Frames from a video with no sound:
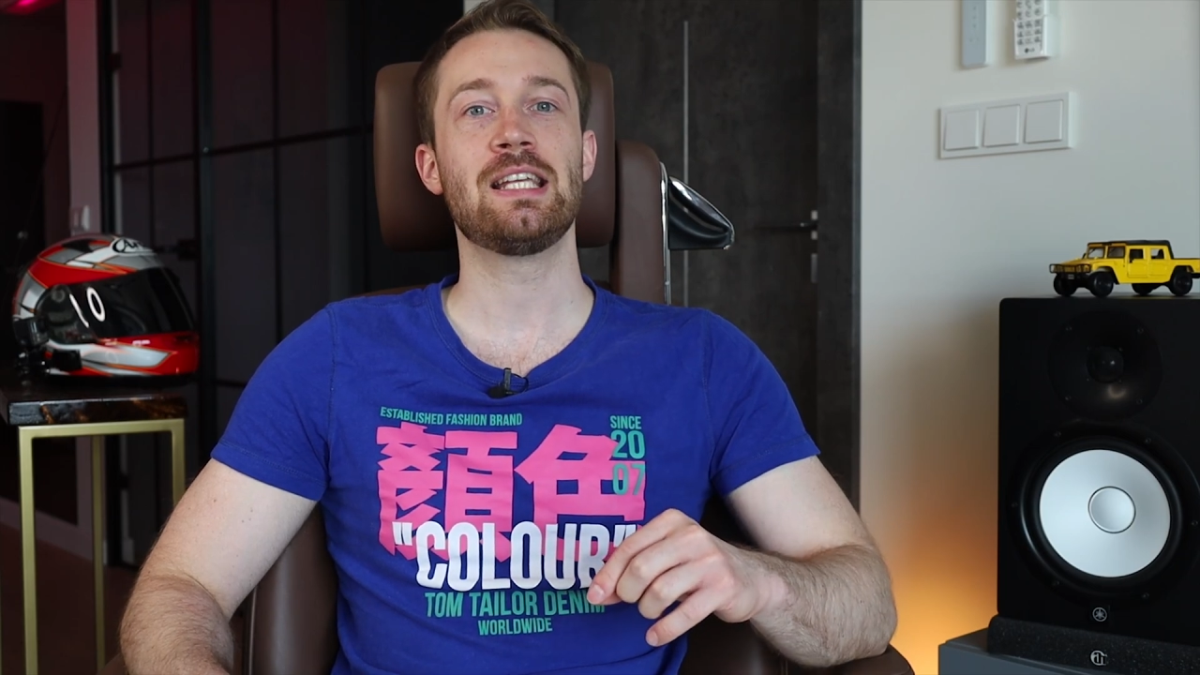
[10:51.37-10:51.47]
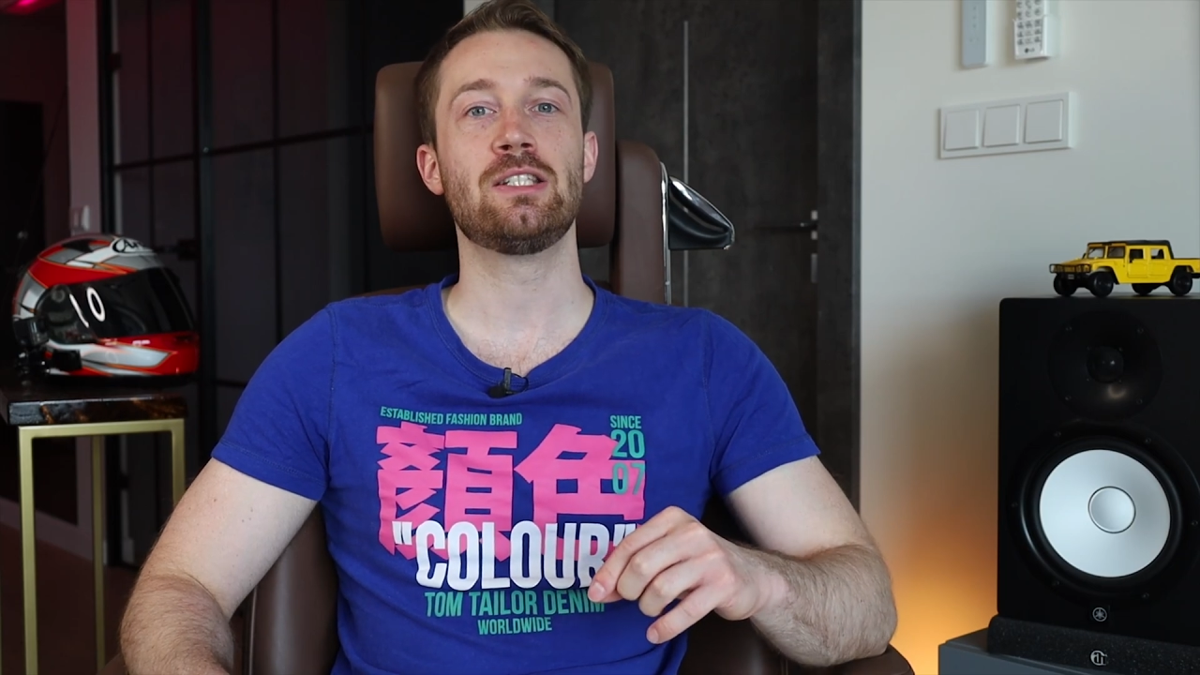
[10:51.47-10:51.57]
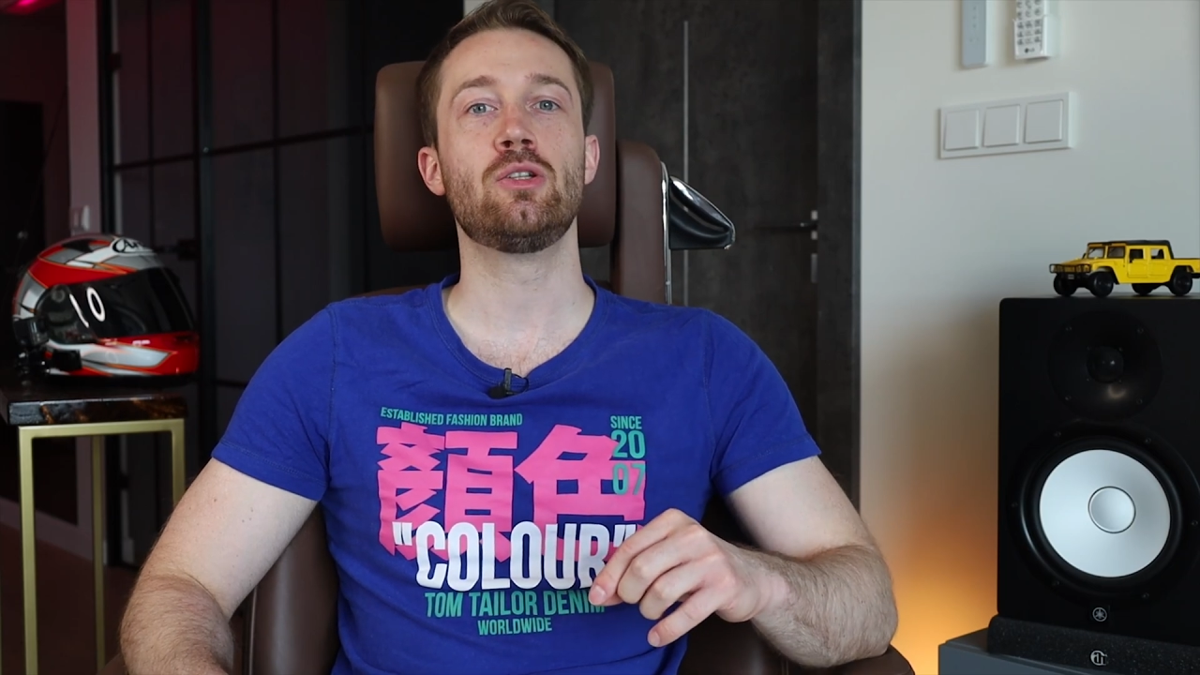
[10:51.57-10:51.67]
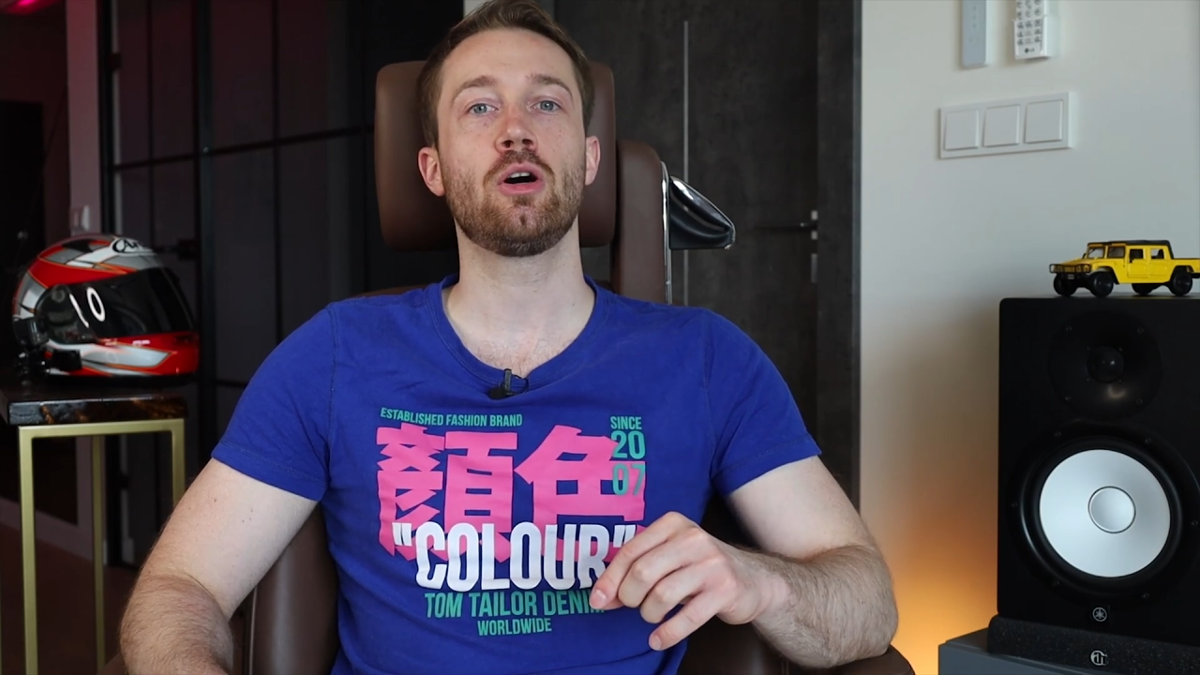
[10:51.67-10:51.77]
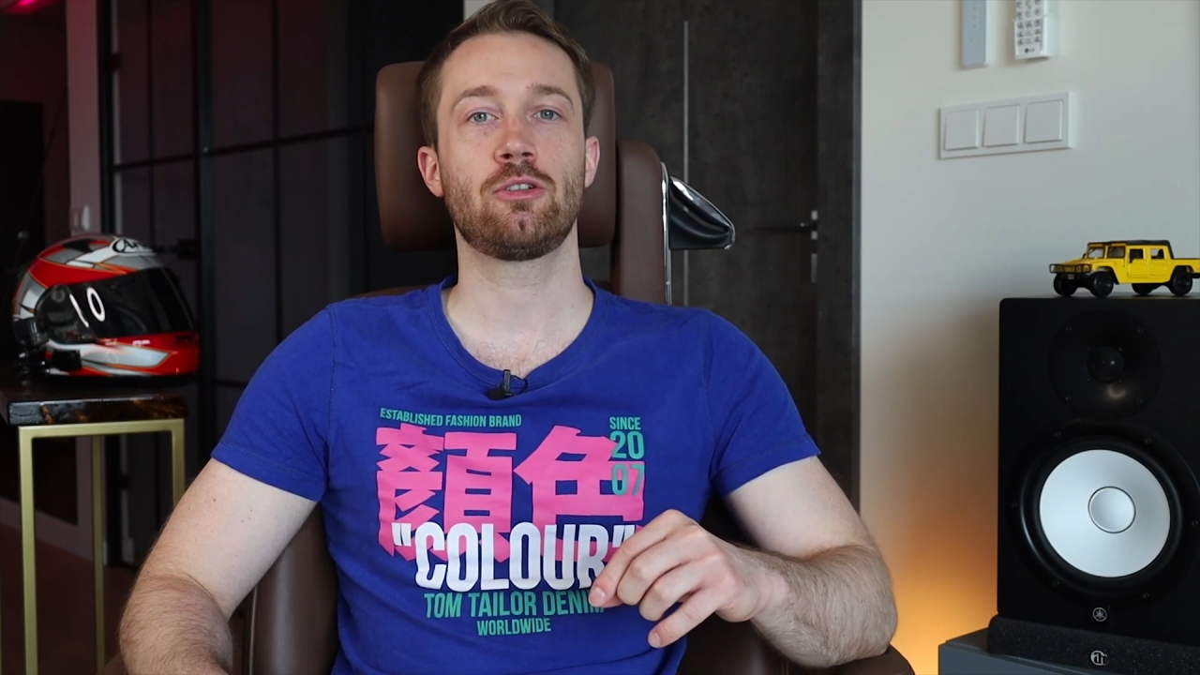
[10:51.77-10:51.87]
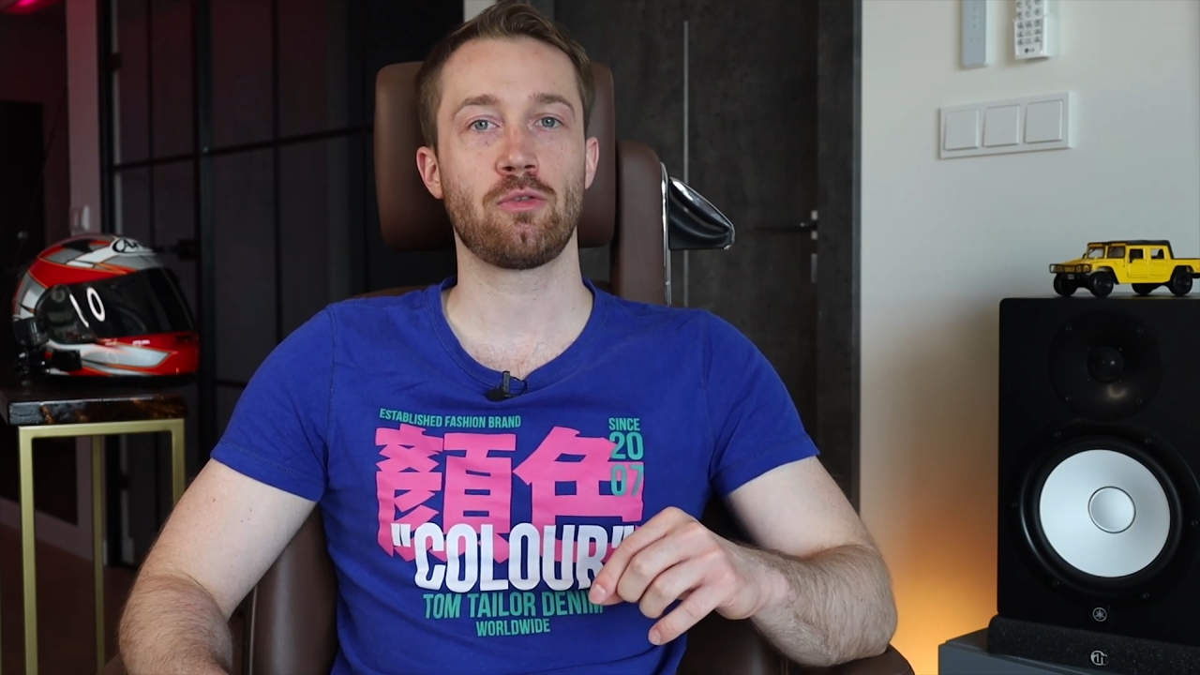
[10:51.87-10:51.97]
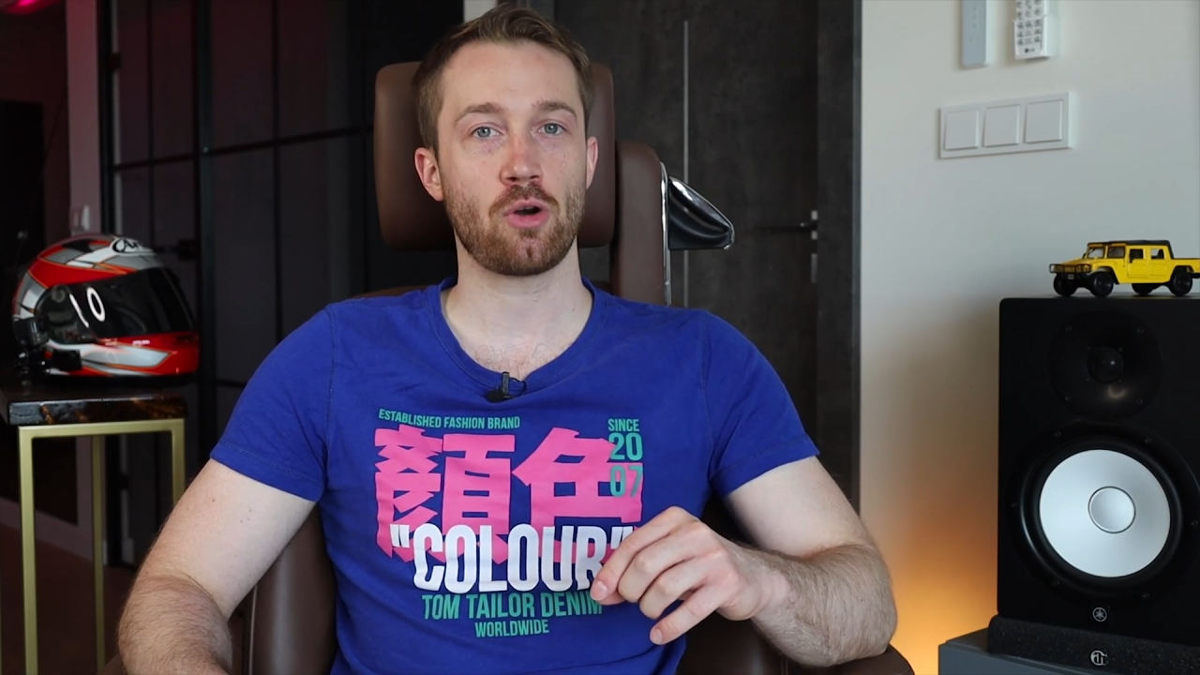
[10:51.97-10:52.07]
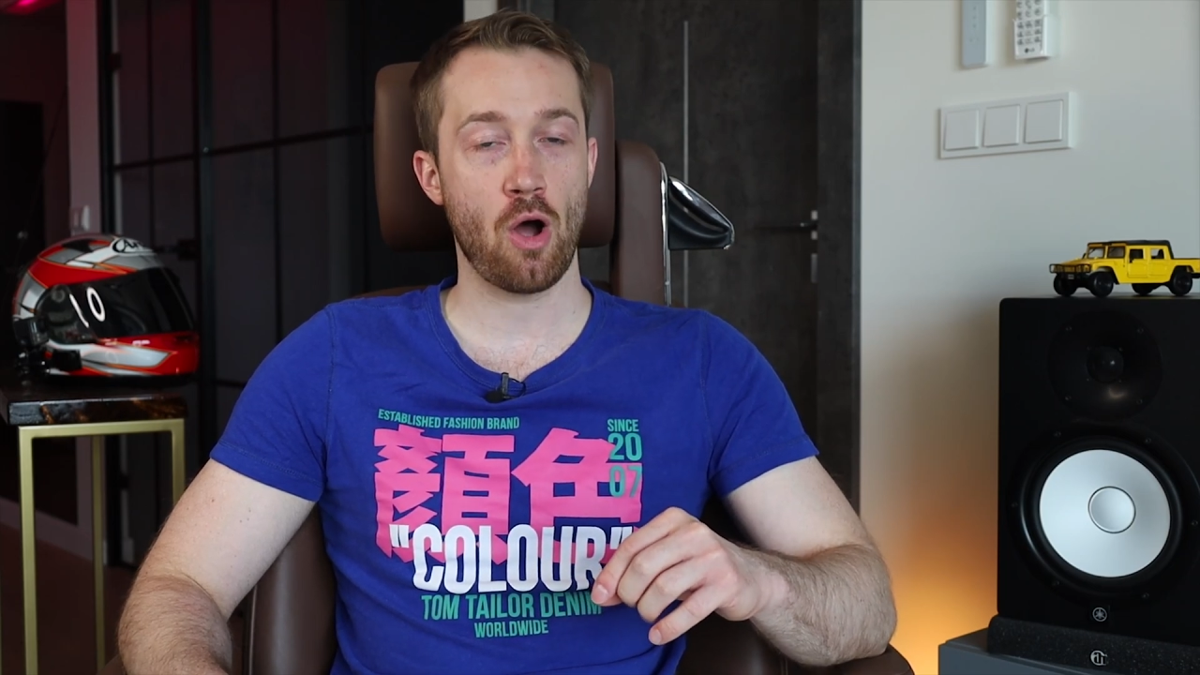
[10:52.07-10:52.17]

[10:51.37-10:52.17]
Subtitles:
is not for